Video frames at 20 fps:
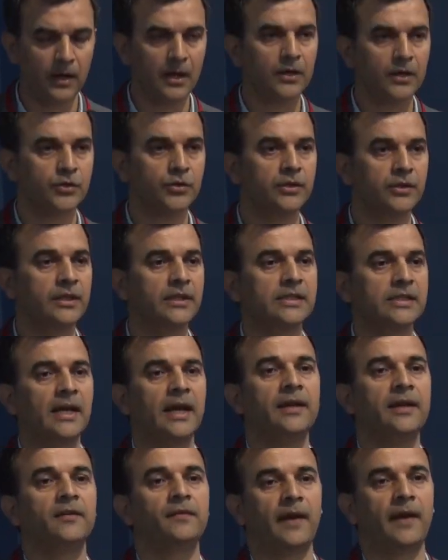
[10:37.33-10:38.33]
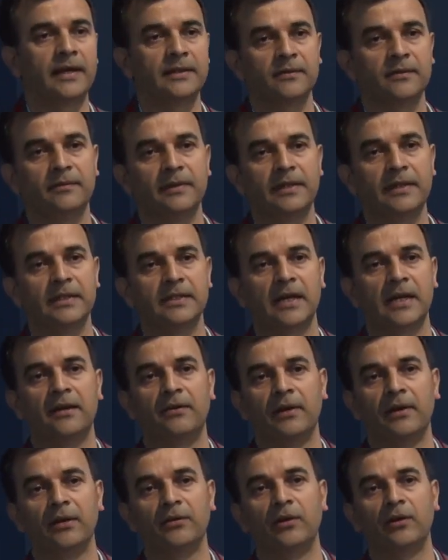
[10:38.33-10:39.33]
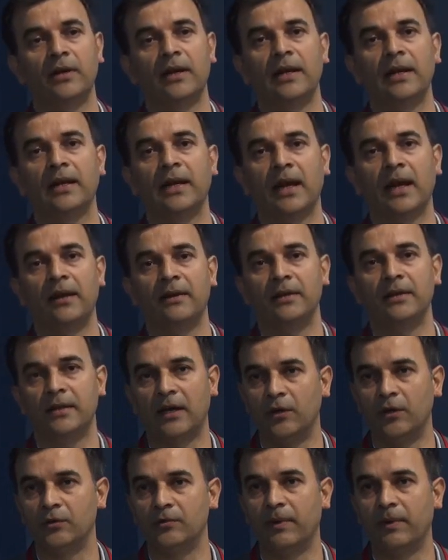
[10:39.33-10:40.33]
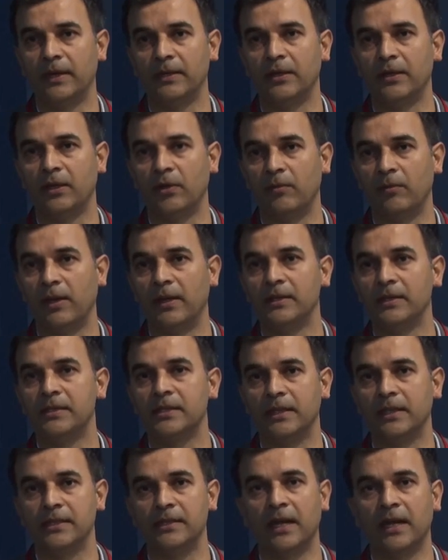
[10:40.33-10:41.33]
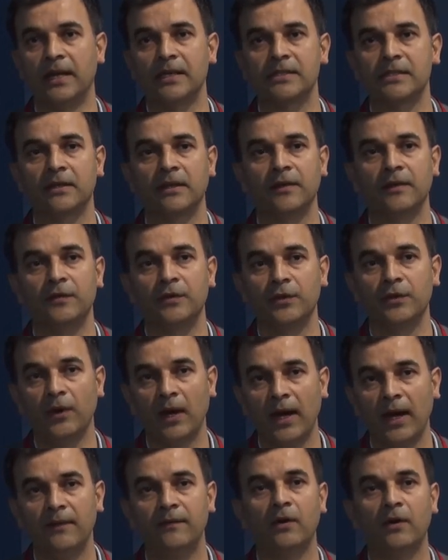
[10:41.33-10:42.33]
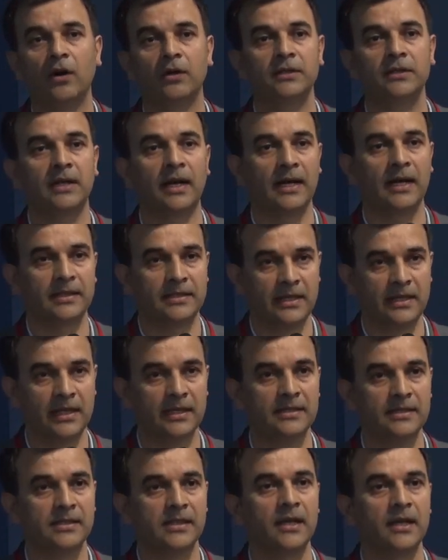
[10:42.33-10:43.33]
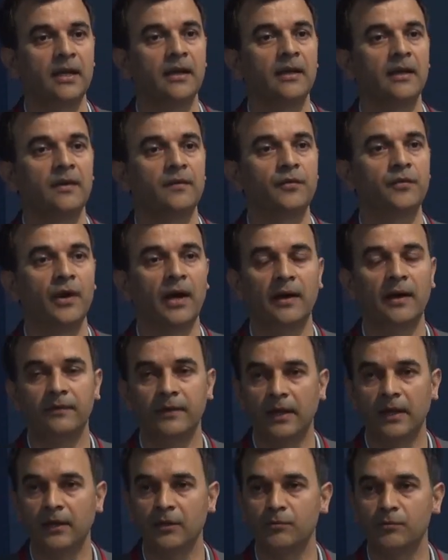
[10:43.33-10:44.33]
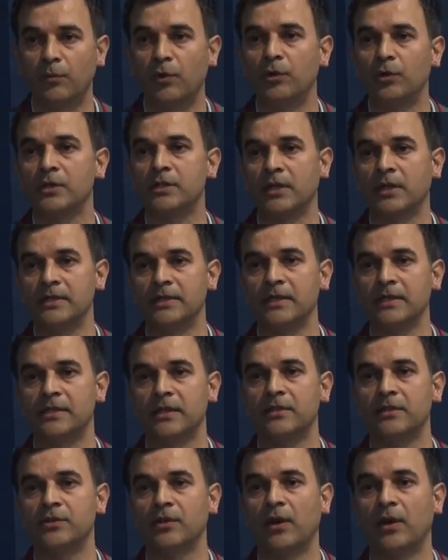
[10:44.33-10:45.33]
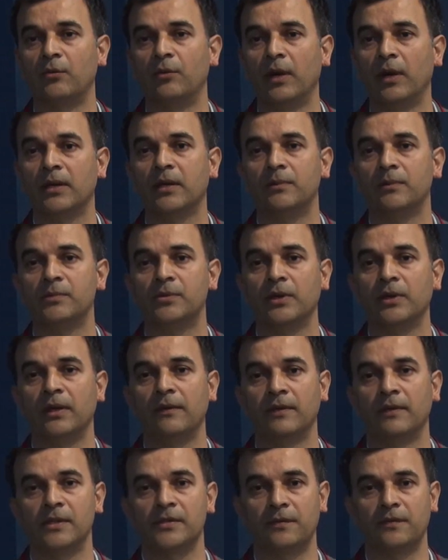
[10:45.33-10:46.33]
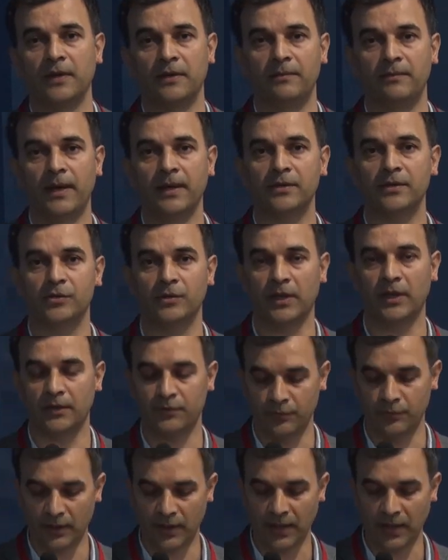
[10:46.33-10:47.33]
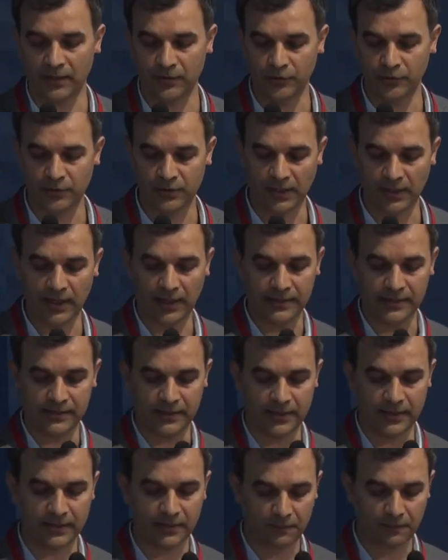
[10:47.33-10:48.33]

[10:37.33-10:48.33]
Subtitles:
So these kind of activities are regularly carried out by the Humanist International. If you have other ideas, if you have any more suggestions, you are welcome to give us feedback so that we can utilize it.